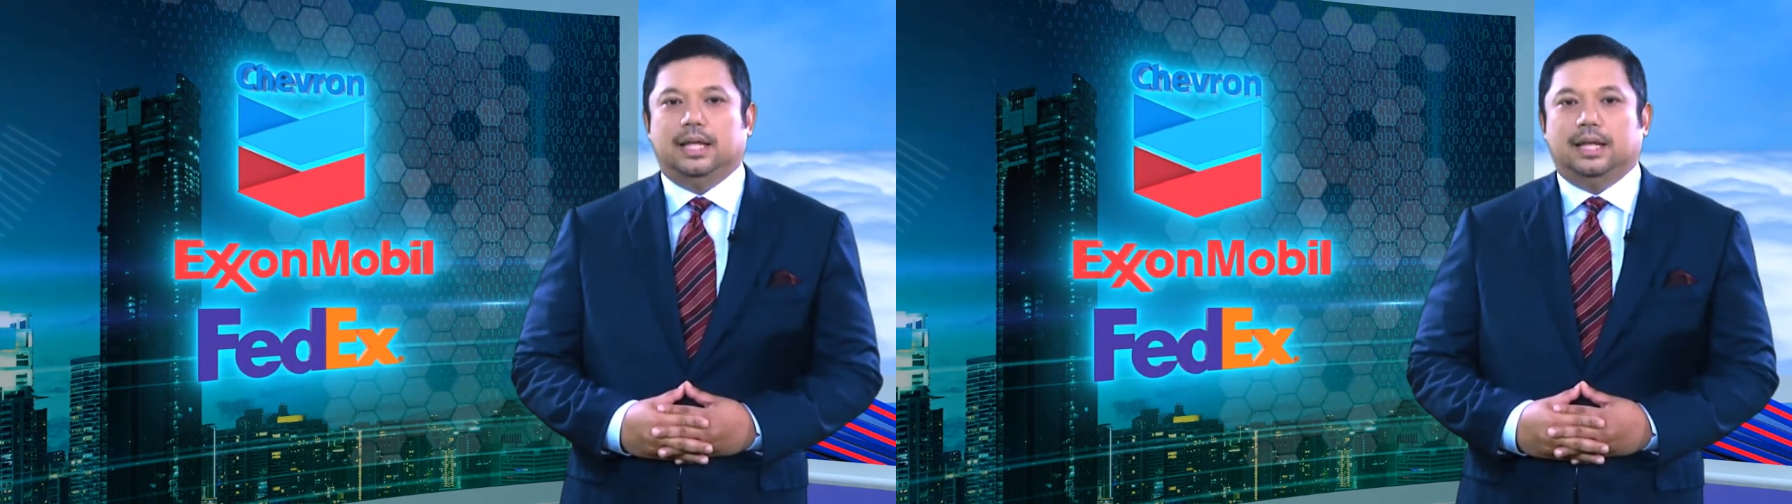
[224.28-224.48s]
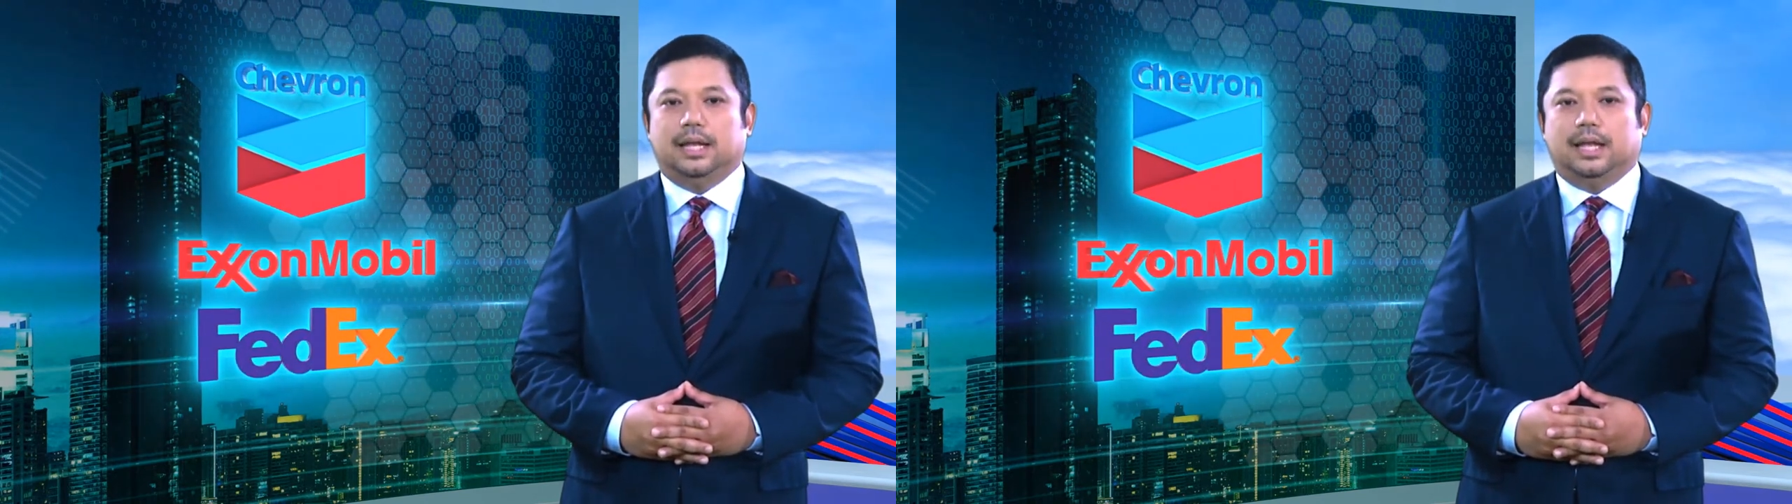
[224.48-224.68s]

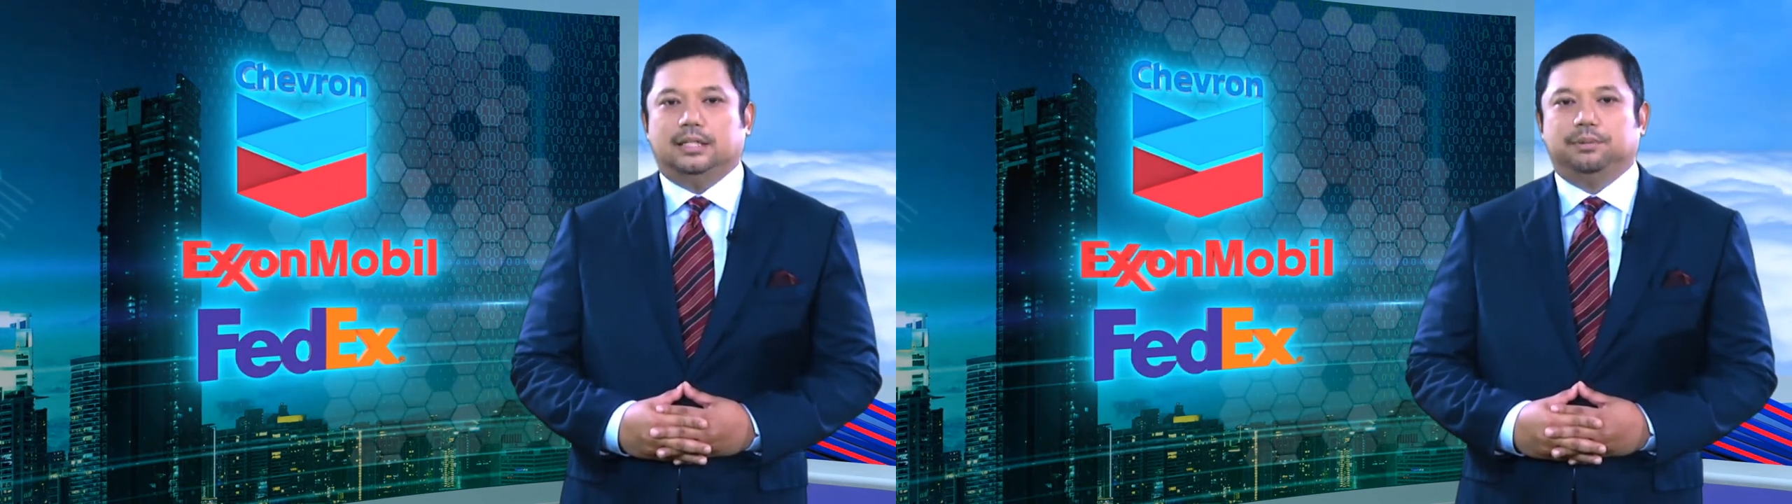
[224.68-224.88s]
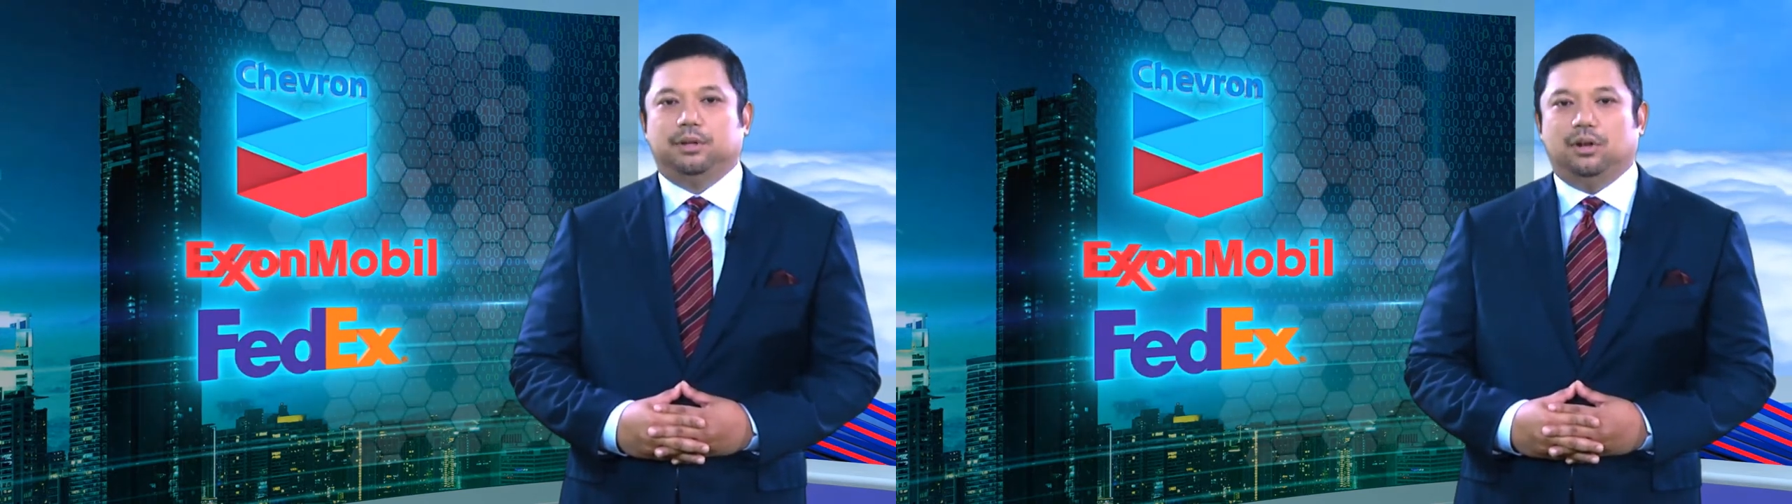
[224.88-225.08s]

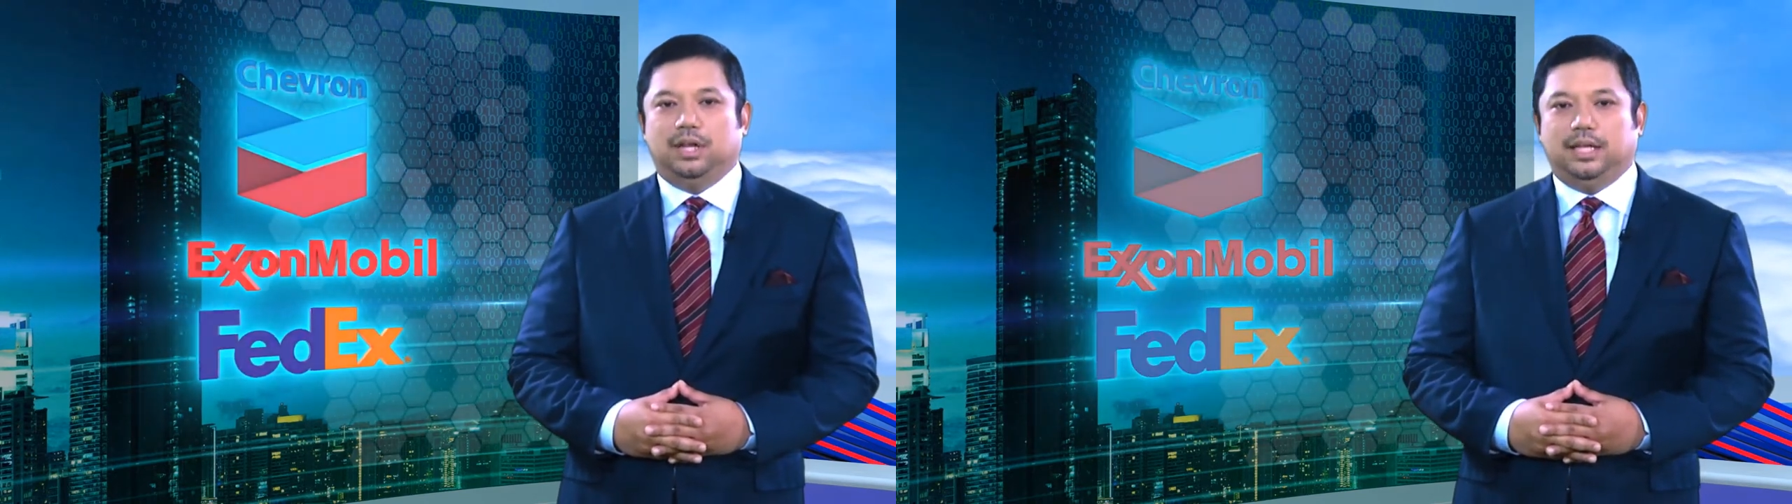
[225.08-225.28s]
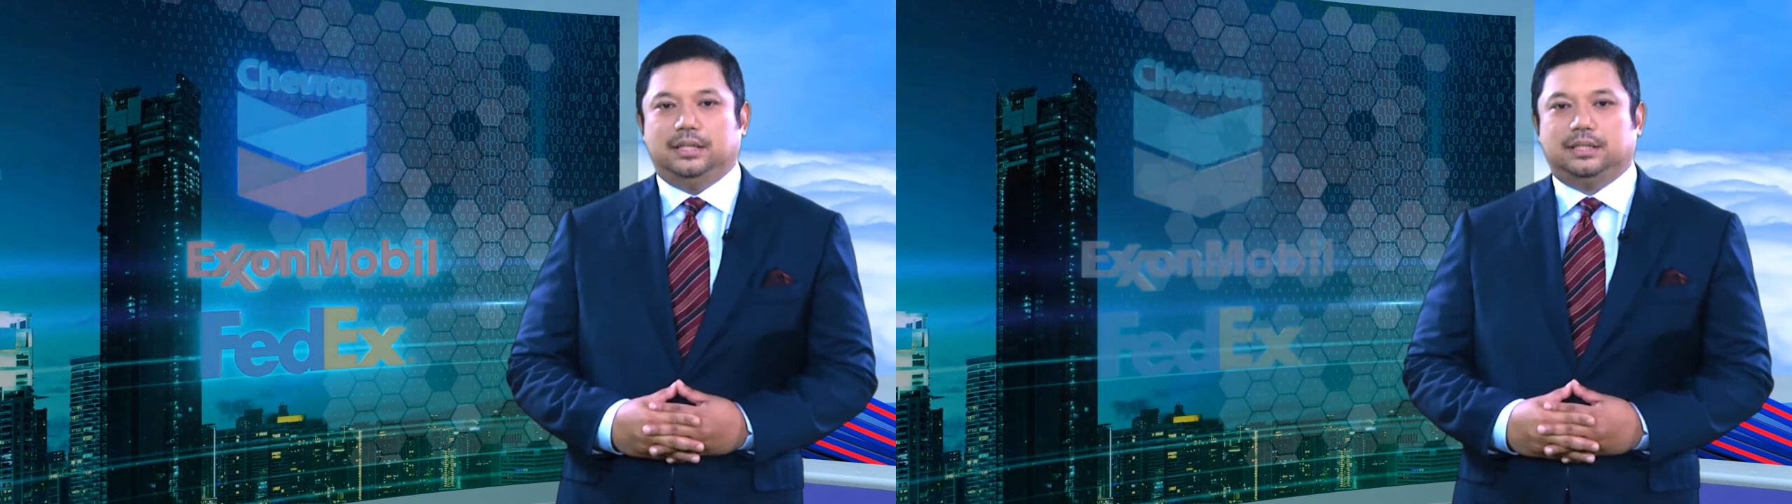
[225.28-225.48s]
Last but not
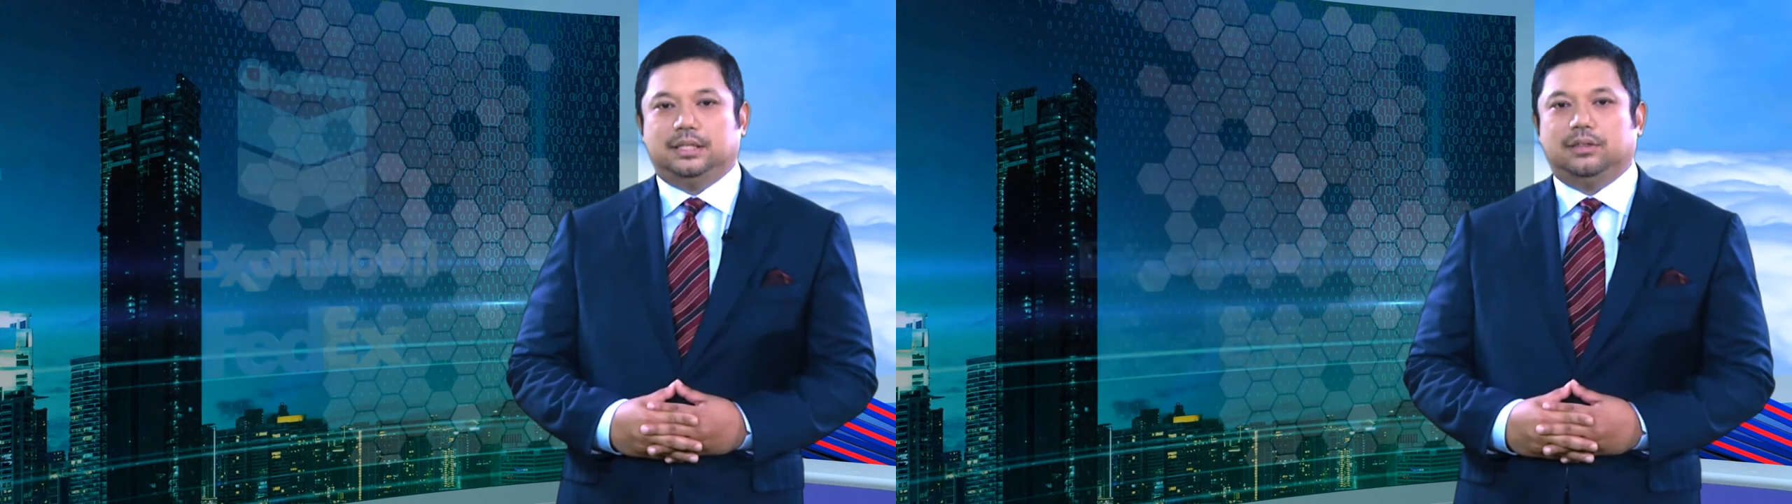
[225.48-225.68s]
least,